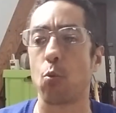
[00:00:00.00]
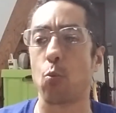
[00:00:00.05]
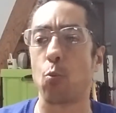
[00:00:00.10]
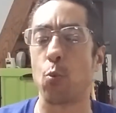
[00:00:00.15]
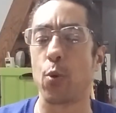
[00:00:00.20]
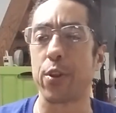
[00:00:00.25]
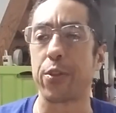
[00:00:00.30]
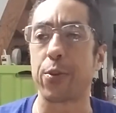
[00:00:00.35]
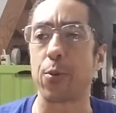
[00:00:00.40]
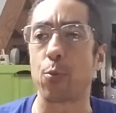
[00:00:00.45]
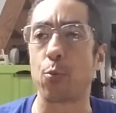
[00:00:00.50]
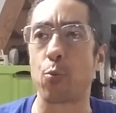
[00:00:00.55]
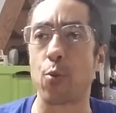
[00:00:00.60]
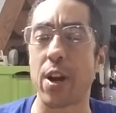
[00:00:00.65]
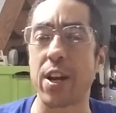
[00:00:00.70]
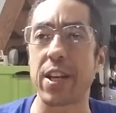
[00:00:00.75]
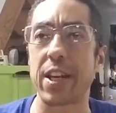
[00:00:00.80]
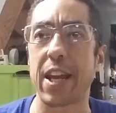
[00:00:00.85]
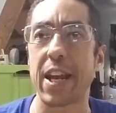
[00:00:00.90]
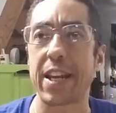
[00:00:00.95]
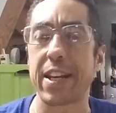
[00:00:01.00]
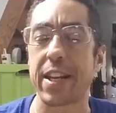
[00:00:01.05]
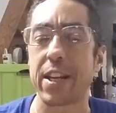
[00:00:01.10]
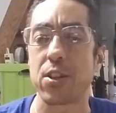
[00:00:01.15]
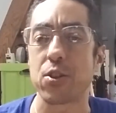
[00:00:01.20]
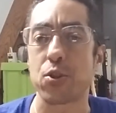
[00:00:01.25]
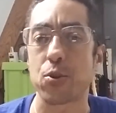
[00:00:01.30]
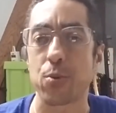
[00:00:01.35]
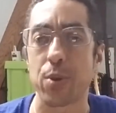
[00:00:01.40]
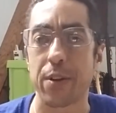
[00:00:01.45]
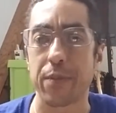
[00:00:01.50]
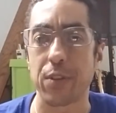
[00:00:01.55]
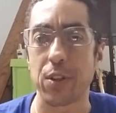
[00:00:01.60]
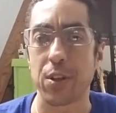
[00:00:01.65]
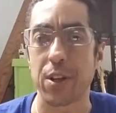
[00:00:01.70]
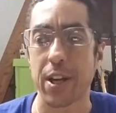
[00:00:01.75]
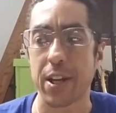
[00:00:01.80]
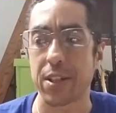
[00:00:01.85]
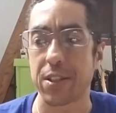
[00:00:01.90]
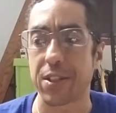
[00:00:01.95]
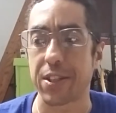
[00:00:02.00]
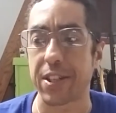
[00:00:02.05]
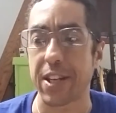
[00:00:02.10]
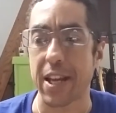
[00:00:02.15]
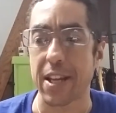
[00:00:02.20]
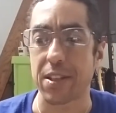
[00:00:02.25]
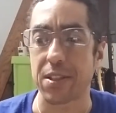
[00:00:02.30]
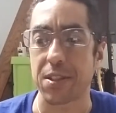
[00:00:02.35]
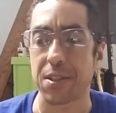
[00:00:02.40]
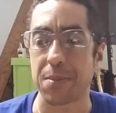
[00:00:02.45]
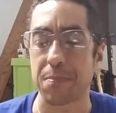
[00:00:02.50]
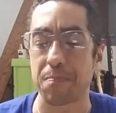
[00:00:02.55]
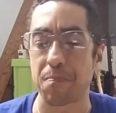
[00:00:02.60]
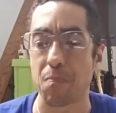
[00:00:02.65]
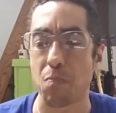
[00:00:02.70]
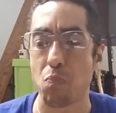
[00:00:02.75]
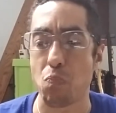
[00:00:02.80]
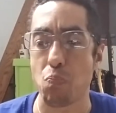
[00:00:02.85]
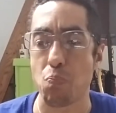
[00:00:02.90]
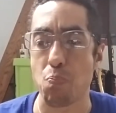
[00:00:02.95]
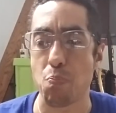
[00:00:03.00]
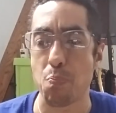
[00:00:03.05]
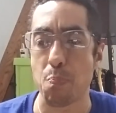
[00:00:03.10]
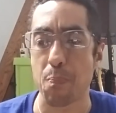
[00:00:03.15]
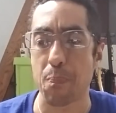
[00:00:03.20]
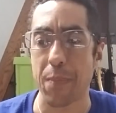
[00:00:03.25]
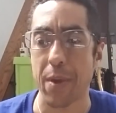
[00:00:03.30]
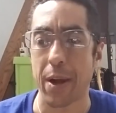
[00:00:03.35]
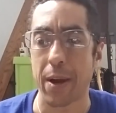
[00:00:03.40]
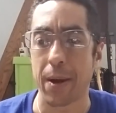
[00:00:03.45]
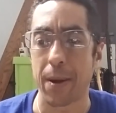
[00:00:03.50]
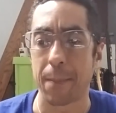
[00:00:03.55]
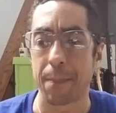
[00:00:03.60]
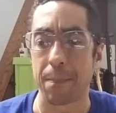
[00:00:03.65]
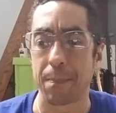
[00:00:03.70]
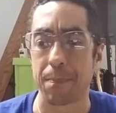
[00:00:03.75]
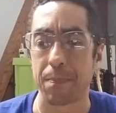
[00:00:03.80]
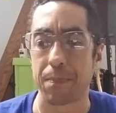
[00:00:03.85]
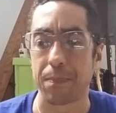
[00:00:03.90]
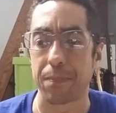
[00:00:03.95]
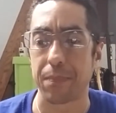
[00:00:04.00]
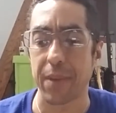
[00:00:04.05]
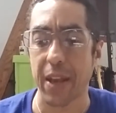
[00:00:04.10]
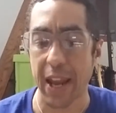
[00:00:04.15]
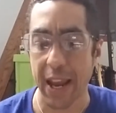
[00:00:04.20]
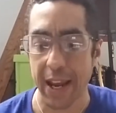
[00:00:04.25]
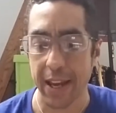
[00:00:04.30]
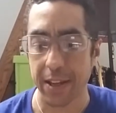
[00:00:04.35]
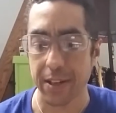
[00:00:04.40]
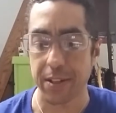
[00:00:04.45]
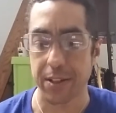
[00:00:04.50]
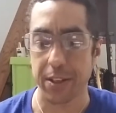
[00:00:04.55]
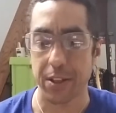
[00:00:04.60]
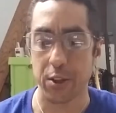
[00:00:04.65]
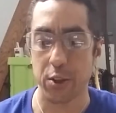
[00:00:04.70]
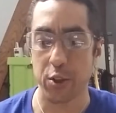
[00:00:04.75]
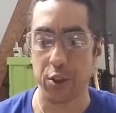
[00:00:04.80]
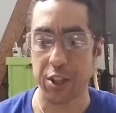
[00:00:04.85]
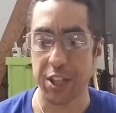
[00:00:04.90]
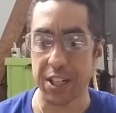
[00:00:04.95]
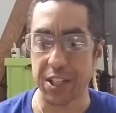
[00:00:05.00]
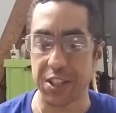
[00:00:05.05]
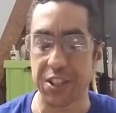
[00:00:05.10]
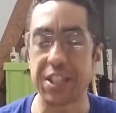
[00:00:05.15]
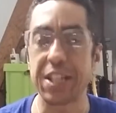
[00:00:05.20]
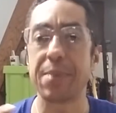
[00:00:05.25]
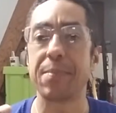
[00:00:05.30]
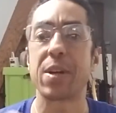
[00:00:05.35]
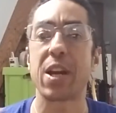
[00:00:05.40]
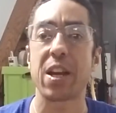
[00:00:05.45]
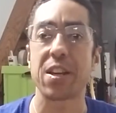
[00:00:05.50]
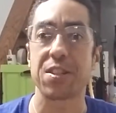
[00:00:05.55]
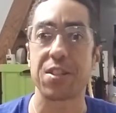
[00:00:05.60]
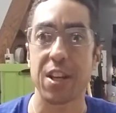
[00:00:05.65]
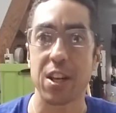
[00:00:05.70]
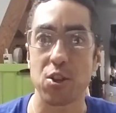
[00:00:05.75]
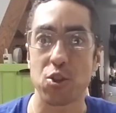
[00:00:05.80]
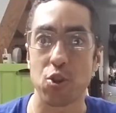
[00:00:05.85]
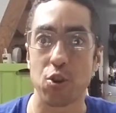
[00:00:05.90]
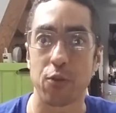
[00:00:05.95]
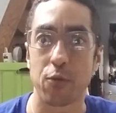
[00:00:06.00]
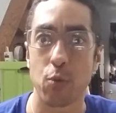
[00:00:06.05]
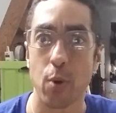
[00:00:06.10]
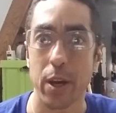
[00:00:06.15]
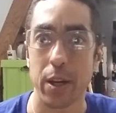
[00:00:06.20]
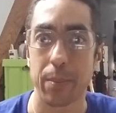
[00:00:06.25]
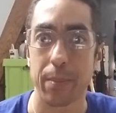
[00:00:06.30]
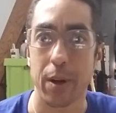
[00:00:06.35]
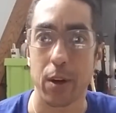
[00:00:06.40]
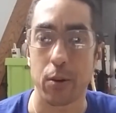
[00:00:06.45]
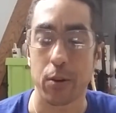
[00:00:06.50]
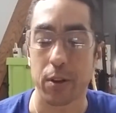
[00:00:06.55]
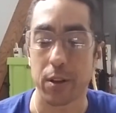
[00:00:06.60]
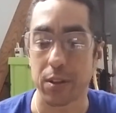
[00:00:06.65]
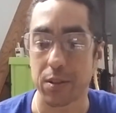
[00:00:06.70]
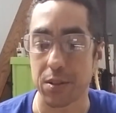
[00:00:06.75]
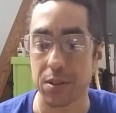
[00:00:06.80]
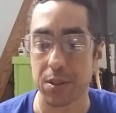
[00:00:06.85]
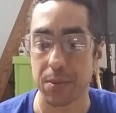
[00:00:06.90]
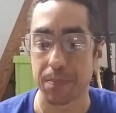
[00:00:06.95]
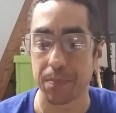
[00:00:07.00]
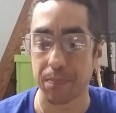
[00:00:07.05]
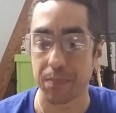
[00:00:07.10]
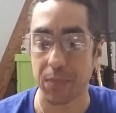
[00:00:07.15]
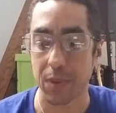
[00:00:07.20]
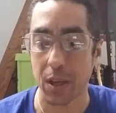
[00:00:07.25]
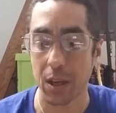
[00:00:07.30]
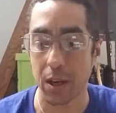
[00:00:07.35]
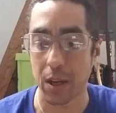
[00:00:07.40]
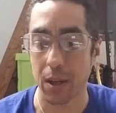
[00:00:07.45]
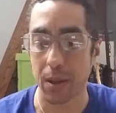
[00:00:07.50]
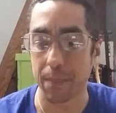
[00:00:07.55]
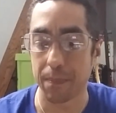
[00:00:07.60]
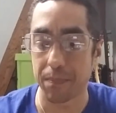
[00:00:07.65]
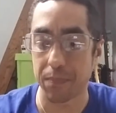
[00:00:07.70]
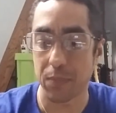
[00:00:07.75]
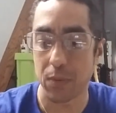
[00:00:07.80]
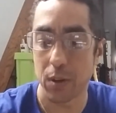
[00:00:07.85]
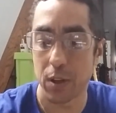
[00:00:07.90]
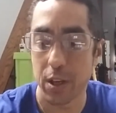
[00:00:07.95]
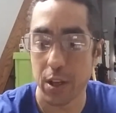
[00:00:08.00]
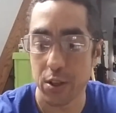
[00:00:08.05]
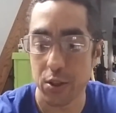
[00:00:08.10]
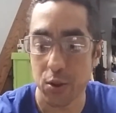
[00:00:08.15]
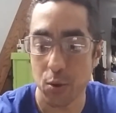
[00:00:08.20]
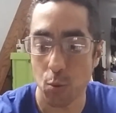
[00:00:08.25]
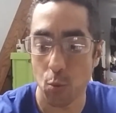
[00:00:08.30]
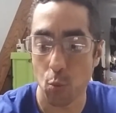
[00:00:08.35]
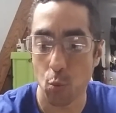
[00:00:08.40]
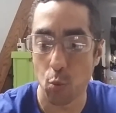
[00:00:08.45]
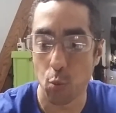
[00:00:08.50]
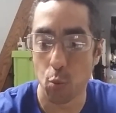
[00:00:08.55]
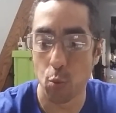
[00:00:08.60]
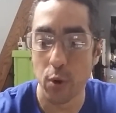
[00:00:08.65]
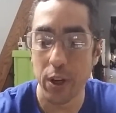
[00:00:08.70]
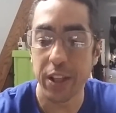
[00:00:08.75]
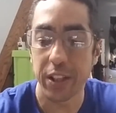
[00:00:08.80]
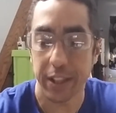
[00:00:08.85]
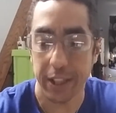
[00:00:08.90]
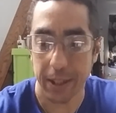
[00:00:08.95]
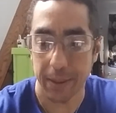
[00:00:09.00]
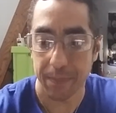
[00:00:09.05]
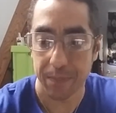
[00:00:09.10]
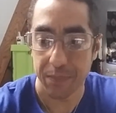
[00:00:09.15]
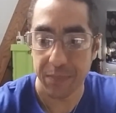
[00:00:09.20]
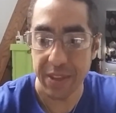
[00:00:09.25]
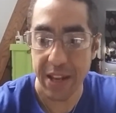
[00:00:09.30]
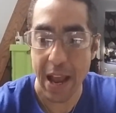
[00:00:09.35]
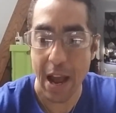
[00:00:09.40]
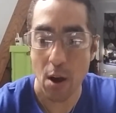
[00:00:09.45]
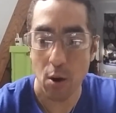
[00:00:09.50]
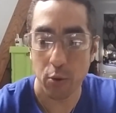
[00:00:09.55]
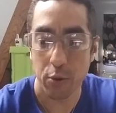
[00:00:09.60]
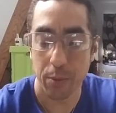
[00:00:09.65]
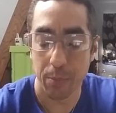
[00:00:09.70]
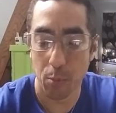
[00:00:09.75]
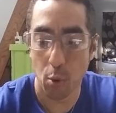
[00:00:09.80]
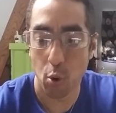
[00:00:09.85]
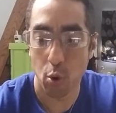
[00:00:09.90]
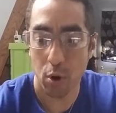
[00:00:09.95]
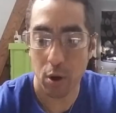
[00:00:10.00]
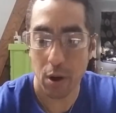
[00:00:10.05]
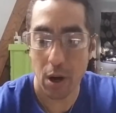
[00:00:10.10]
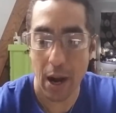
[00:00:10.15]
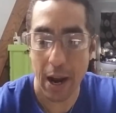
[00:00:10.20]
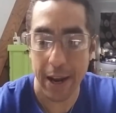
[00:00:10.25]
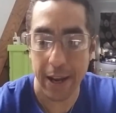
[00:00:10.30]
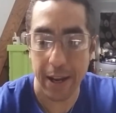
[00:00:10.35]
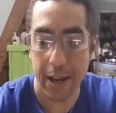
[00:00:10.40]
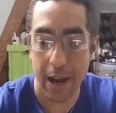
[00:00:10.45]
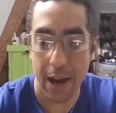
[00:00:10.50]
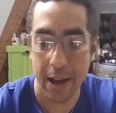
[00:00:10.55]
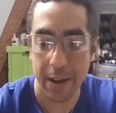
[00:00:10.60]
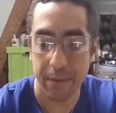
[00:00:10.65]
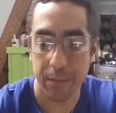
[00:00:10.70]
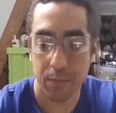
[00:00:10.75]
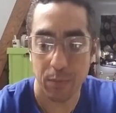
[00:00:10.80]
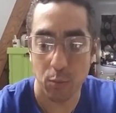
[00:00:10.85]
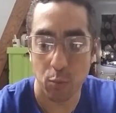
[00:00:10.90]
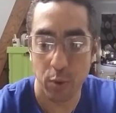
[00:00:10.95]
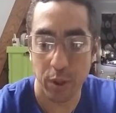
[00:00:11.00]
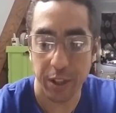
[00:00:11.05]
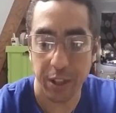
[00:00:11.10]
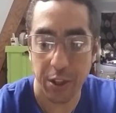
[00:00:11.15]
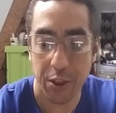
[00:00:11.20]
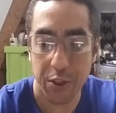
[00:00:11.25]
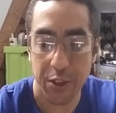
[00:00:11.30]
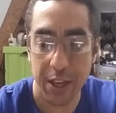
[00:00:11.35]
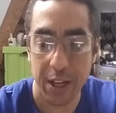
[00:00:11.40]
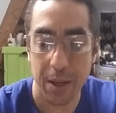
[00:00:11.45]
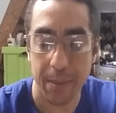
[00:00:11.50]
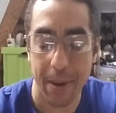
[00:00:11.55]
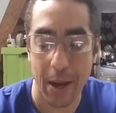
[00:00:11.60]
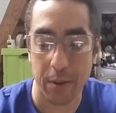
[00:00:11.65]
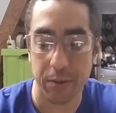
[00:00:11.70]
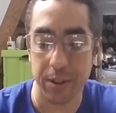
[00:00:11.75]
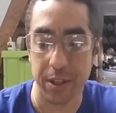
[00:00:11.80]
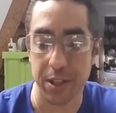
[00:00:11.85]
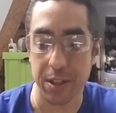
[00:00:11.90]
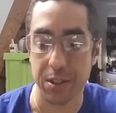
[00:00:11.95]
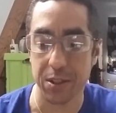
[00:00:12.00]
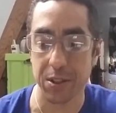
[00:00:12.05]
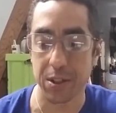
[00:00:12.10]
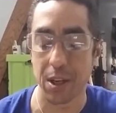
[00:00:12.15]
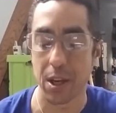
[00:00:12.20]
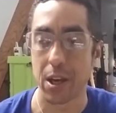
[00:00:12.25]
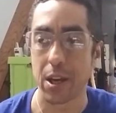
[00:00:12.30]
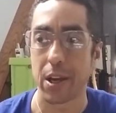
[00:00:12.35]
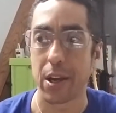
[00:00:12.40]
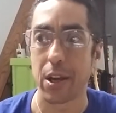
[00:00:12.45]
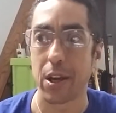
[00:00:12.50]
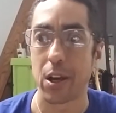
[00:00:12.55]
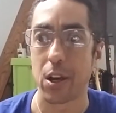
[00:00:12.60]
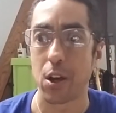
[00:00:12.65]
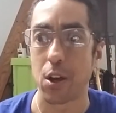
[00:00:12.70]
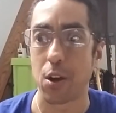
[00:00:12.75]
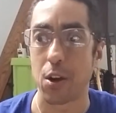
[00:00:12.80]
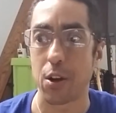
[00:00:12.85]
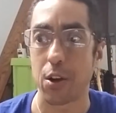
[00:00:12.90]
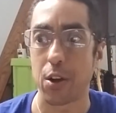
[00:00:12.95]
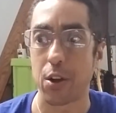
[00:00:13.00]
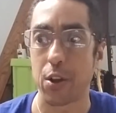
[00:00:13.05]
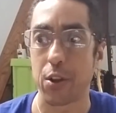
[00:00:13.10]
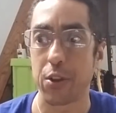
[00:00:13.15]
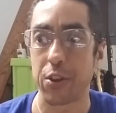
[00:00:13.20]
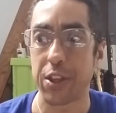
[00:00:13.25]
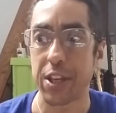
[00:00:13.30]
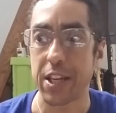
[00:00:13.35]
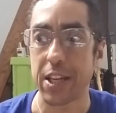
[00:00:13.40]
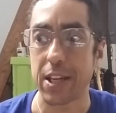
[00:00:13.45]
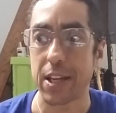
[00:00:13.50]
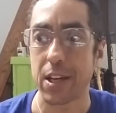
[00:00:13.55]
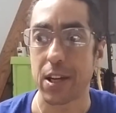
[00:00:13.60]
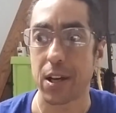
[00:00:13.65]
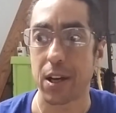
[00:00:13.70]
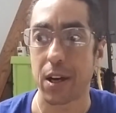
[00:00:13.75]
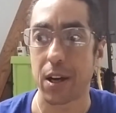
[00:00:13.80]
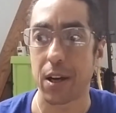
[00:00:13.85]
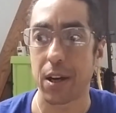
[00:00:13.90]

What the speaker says: with renegade history of the United States um, and the demonization of white Americans. Because really, now the more I really think about this, the